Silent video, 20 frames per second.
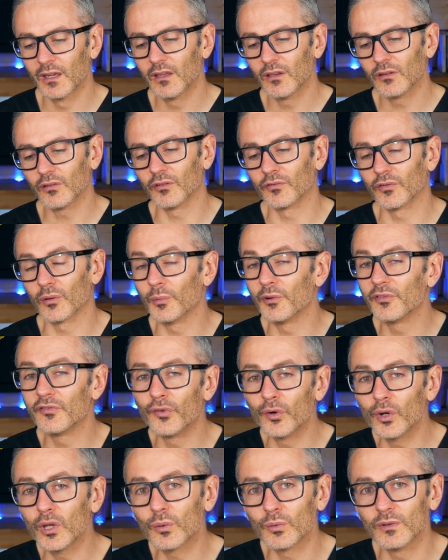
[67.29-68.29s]
So from a
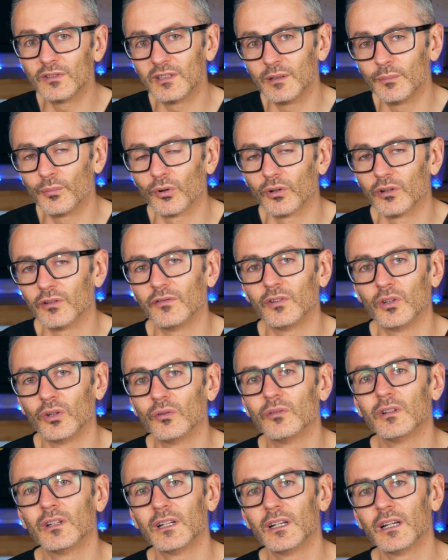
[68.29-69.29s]
frequency point of
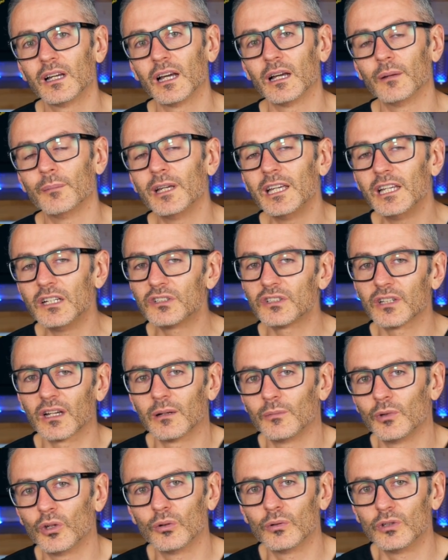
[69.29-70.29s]
view, each
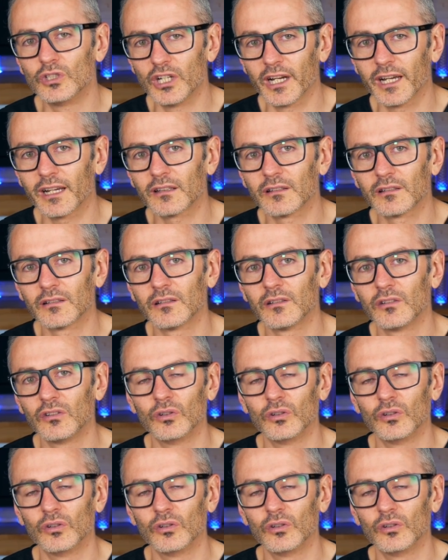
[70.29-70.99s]
time you inject,